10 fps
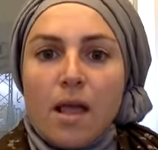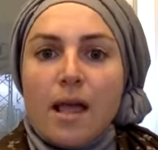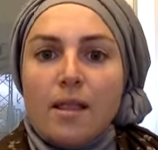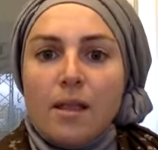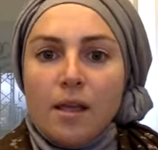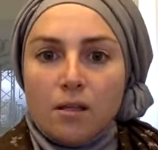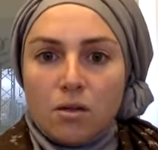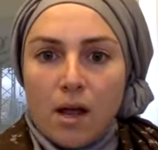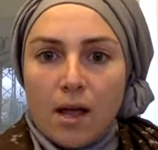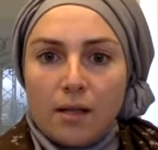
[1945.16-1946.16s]
and they
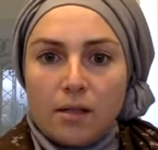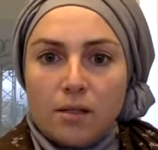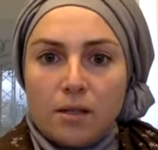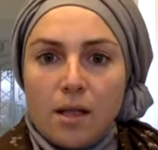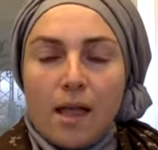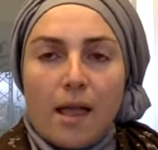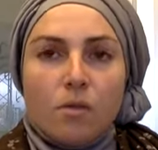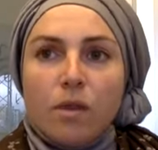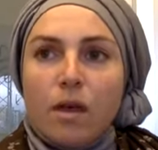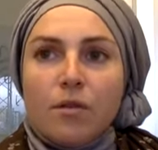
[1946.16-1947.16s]
attract. And
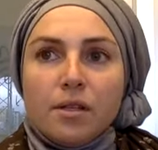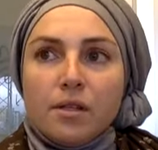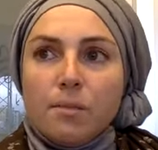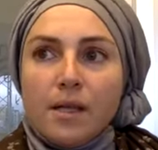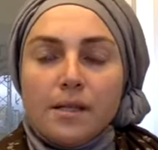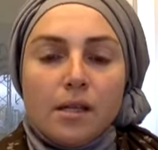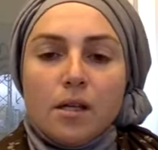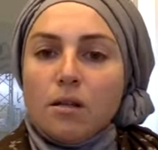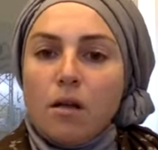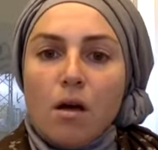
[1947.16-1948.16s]
without this basic
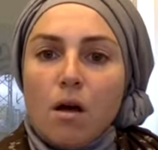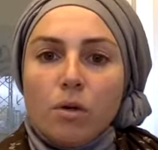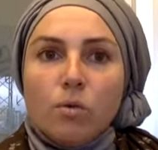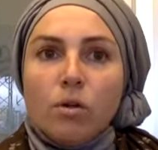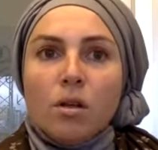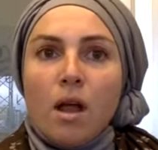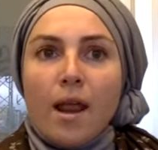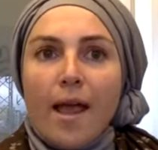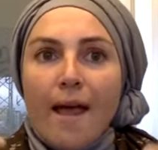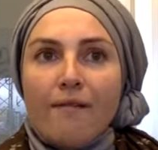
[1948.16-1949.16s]
law, we would not
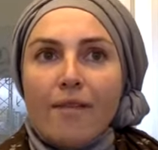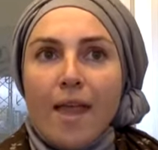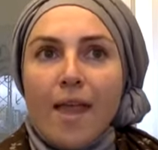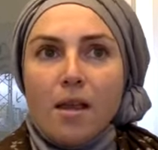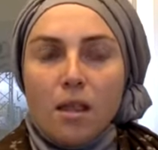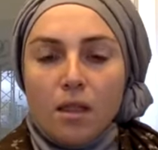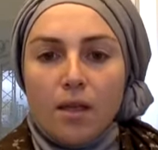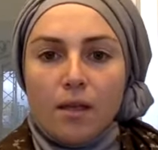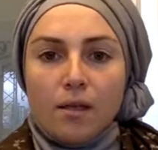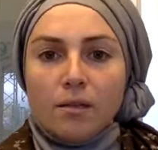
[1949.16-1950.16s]
have anything.
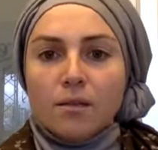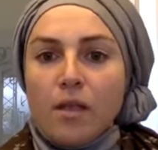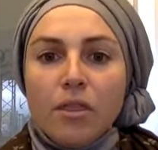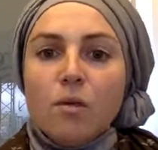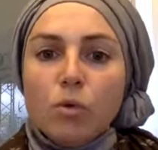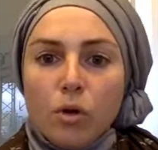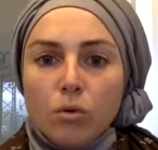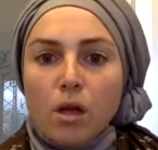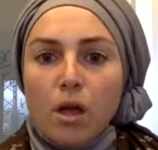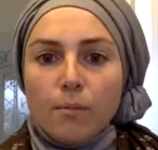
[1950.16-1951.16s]
Nothing would
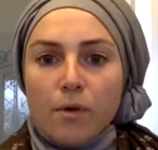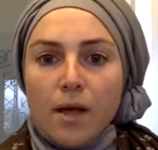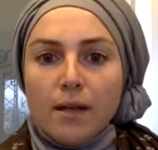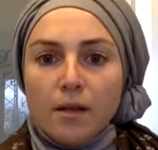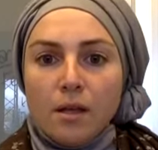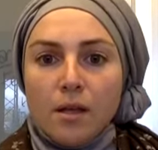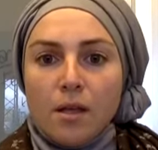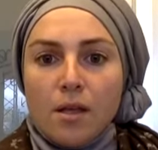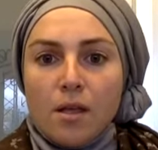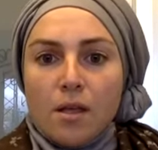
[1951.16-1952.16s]
hold up, right?
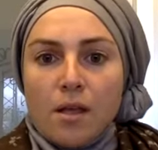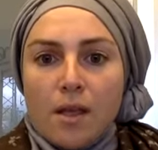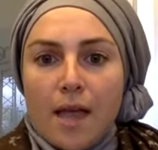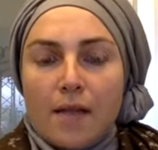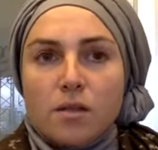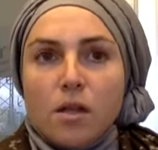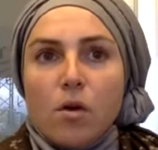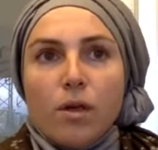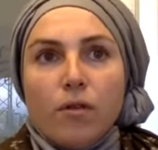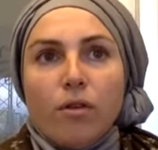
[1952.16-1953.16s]
And
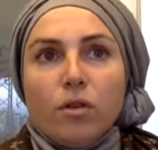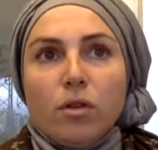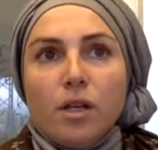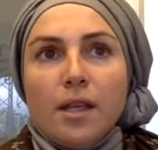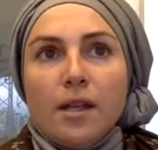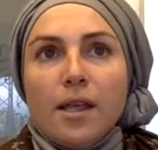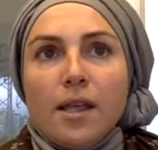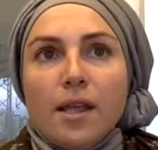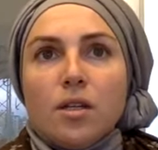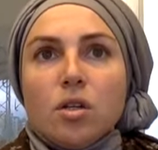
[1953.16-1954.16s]
so, if you look in
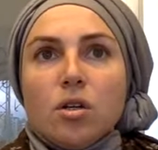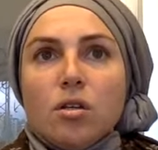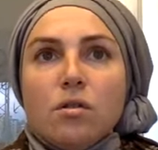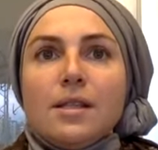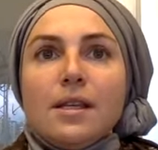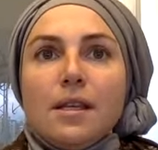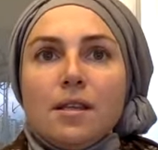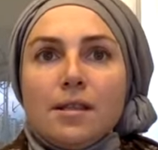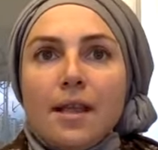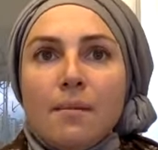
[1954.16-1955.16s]
nature, you see the
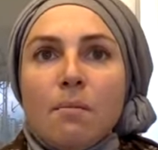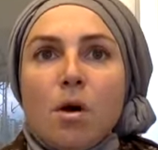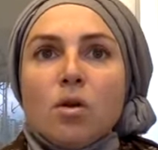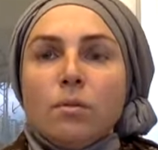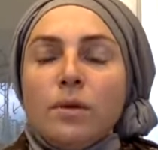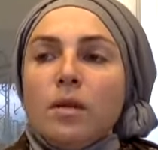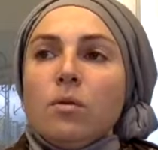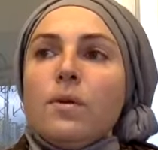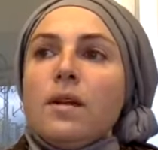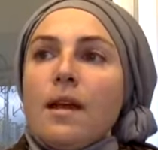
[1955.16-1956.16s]
same model being
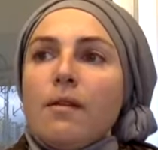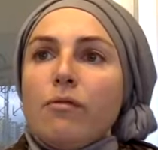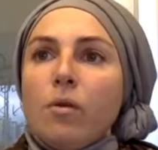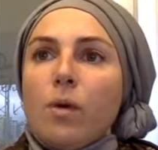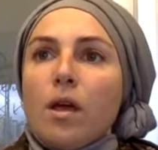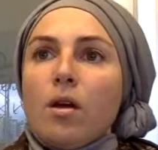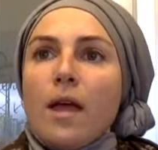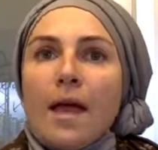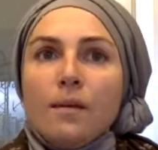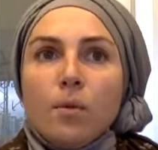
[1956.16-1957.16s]
repeated everywhere.
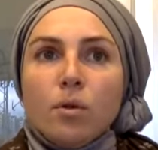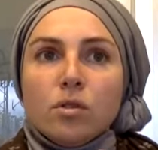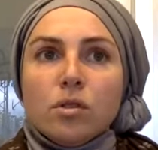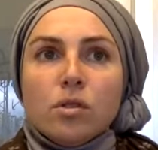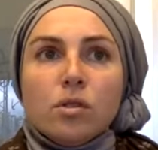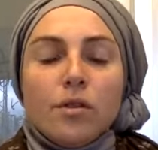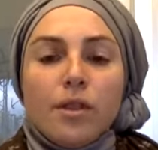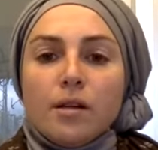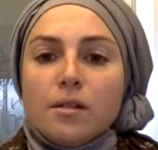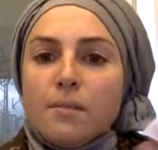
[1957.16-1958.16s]
Animals,
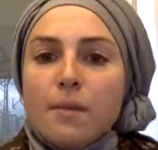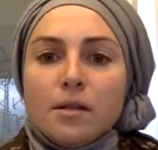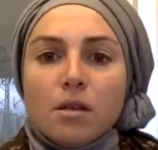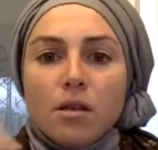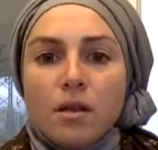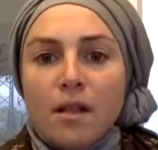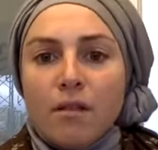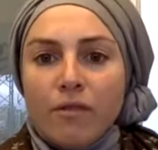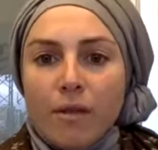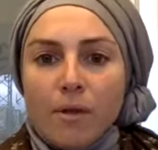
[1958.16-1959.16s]
there's the masculine and
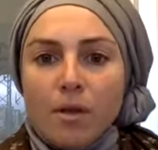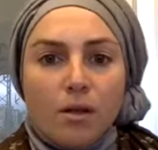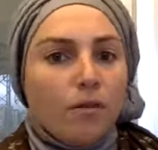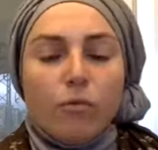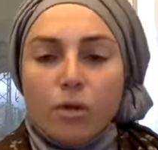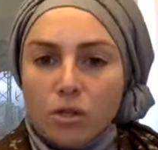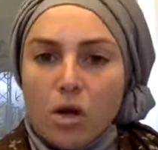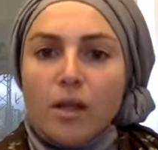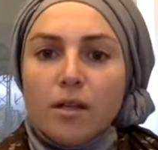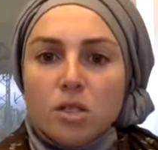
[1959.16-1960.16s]
the feminine, if we're
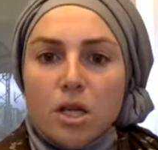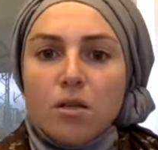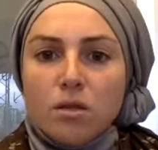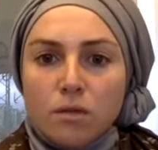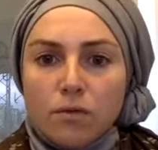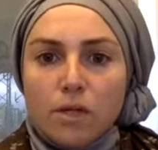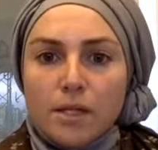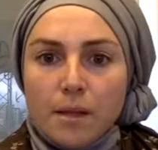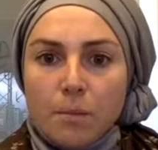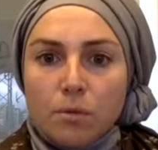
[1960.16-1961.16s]
talking genders, for
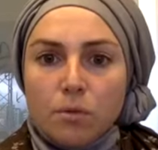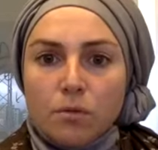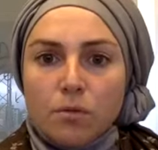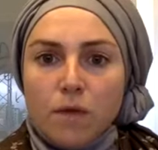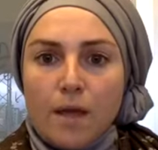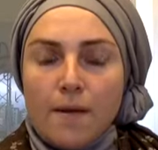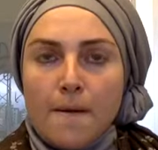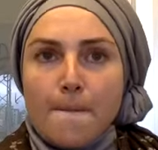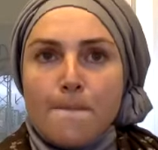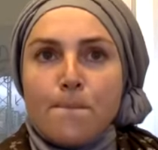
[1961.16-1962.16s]
example, right?
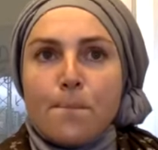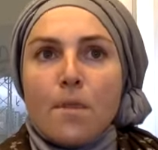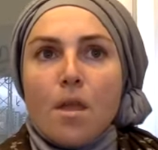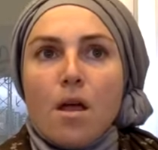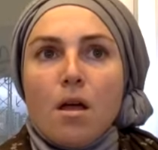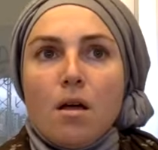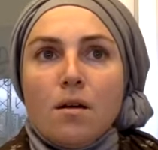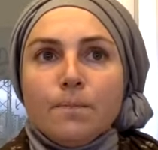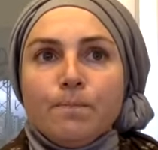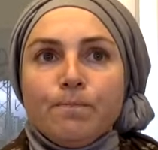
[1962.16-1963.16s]

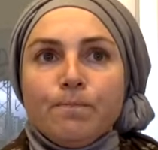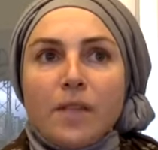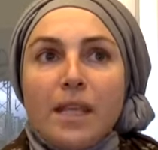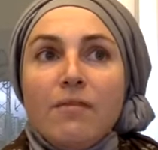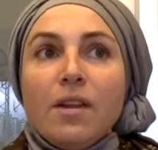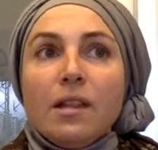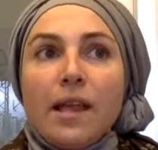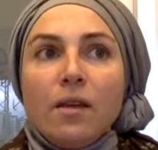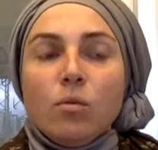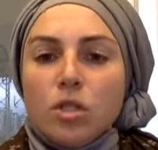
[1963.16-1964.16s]
Um, even
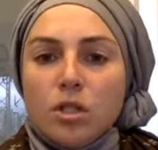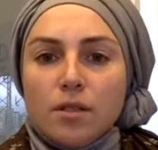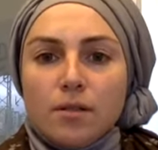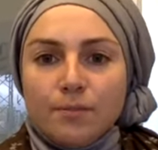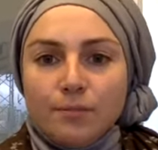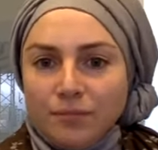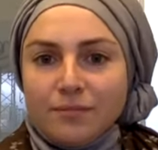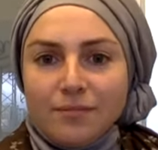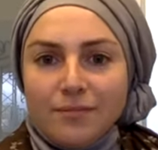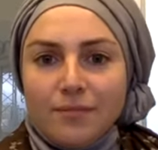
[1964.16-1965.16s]
languages.
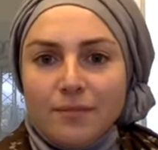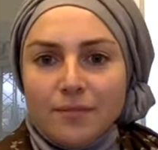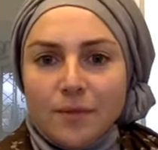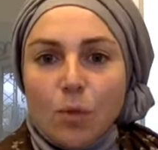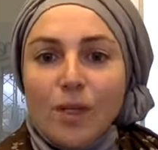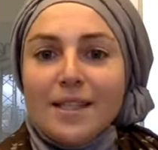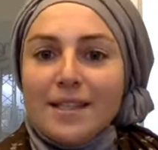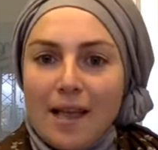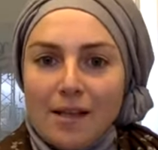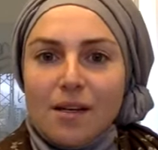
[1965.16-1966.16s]
We need
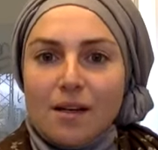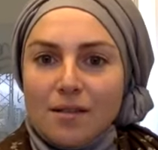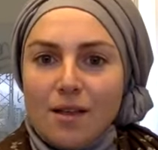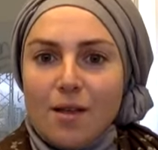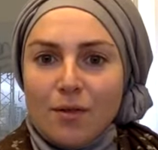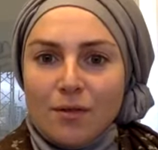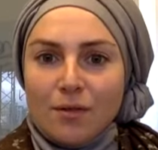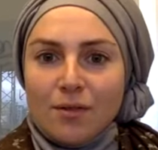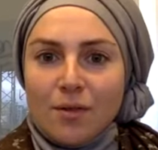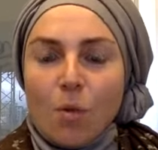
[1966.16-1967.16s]
to ask
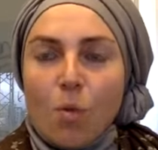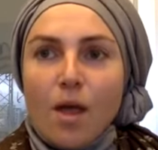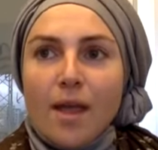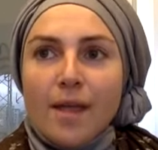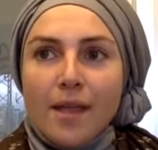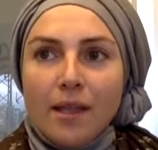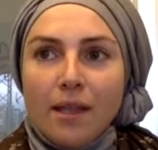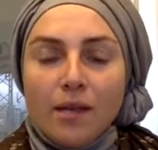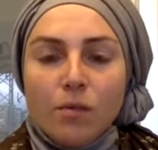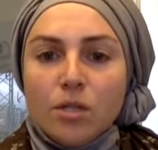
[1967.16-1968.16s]
ourselves why, in
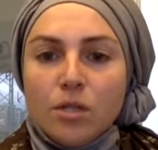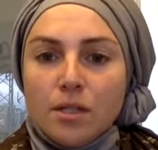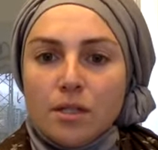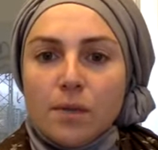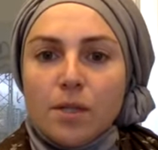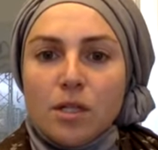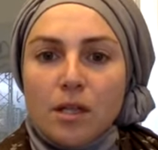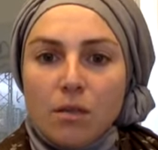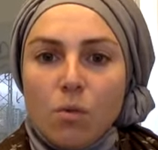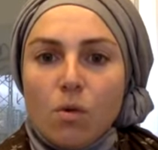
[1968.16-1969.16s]
languages,
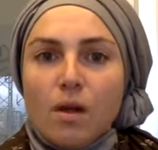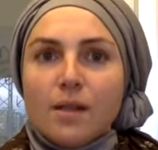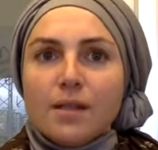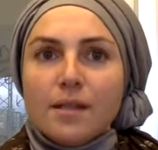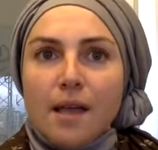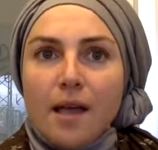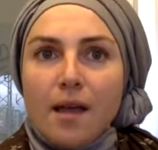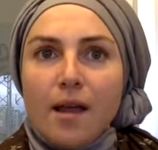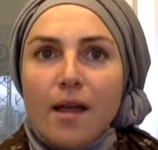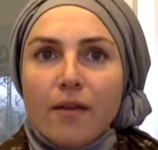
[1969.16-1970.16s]
especially the ones
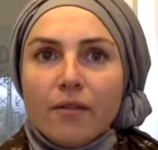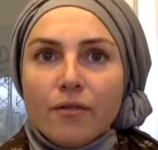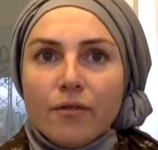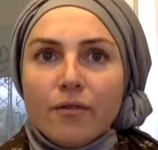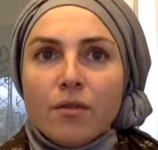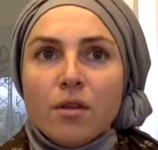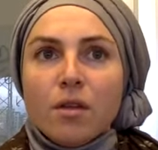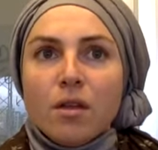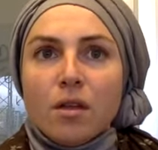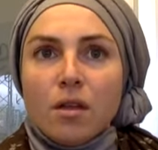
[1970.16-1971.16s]
that have
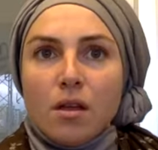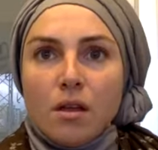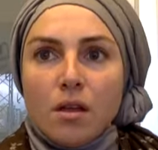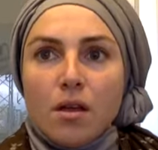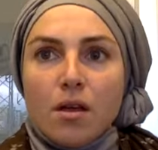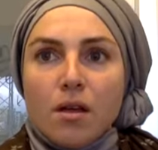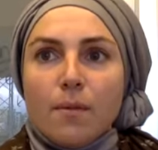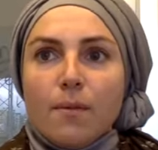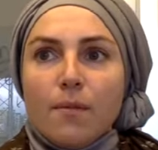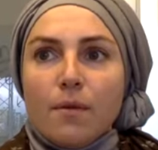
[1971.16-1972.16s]

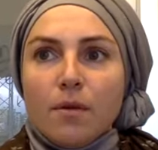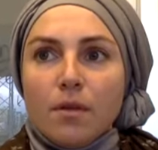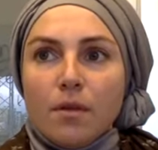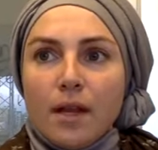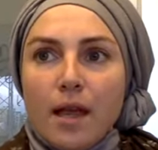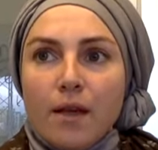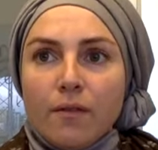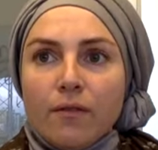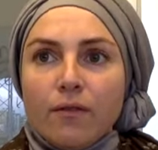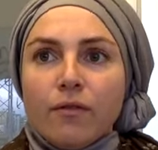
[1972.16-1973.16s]
um, that have